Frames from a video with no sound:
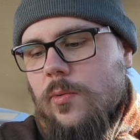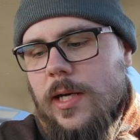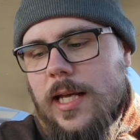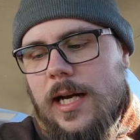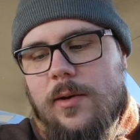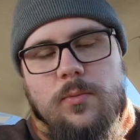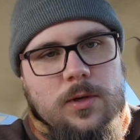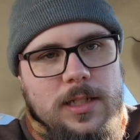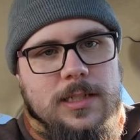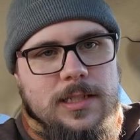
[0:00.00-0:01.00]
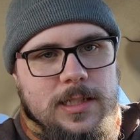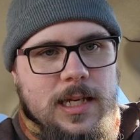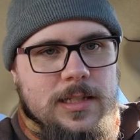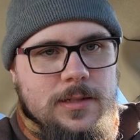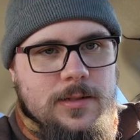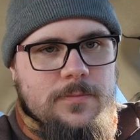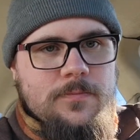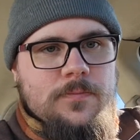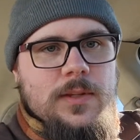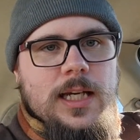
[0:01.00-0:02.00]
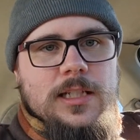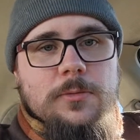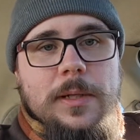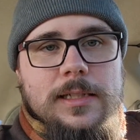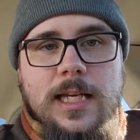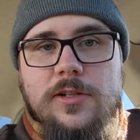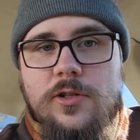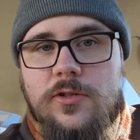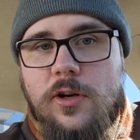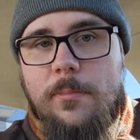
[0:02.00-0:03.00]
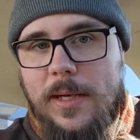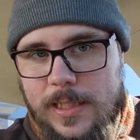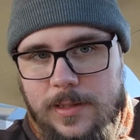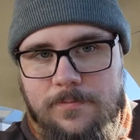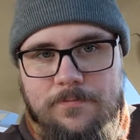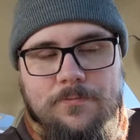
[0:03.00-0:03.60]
the way I want it to taste. Expectations are met.